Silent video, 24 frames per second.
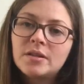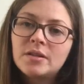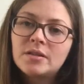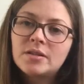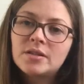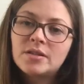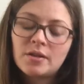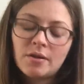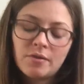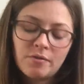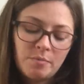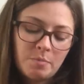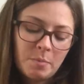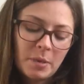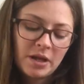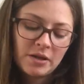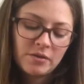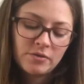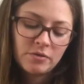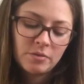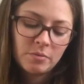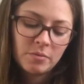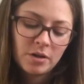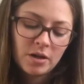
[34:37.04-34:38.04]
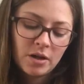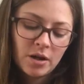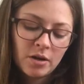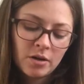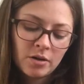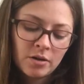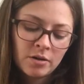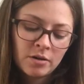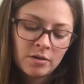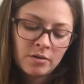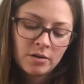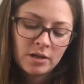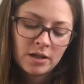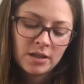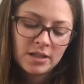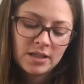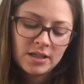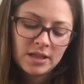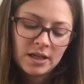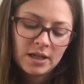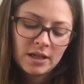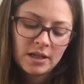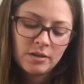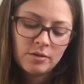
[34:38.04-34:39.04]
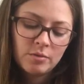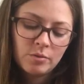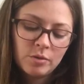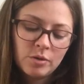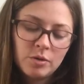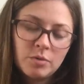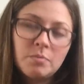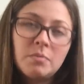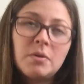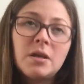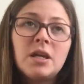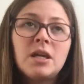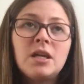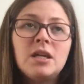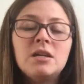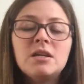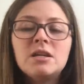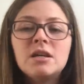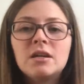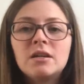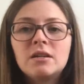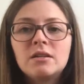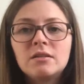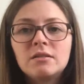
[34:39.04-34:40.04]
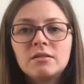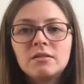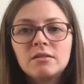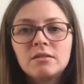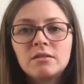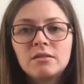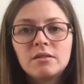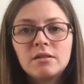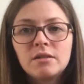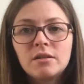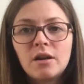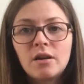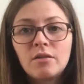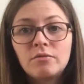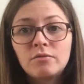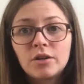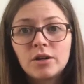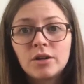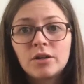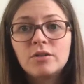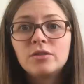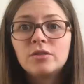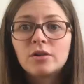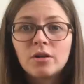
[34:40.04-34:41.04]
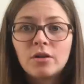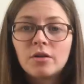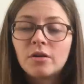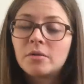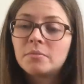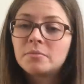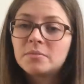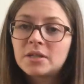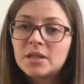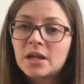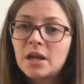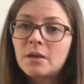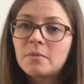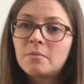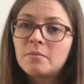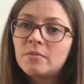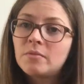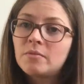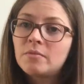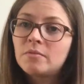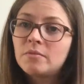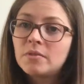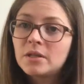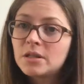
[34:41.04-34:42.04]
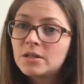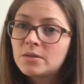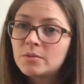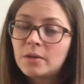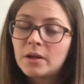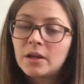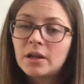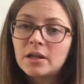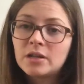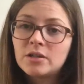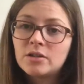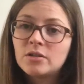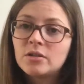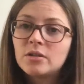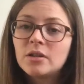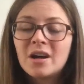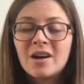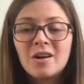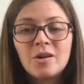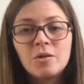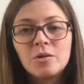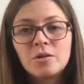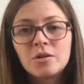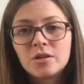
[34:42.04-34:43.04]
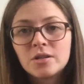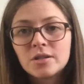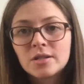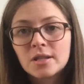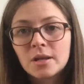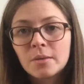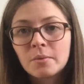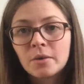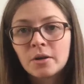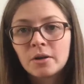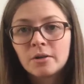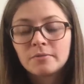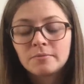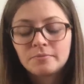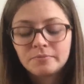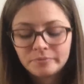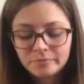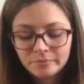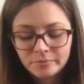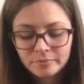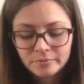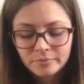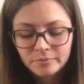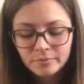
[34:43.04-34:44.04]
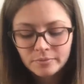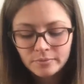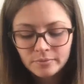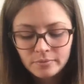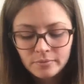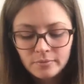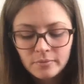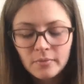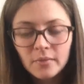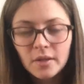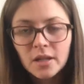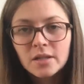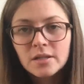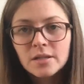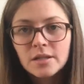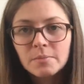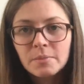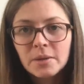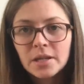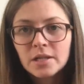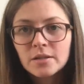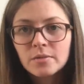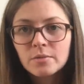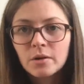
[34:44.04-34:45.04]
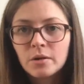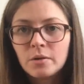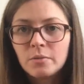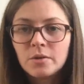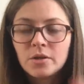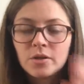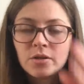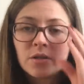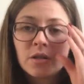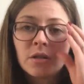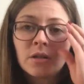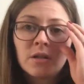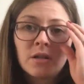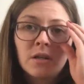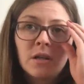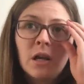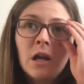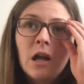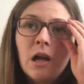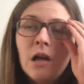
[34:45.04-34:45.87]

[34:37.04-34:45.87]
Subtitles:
stuff picked from the garden and dyed would be around autumn time is when I do that, or the summer, depends what I'm using.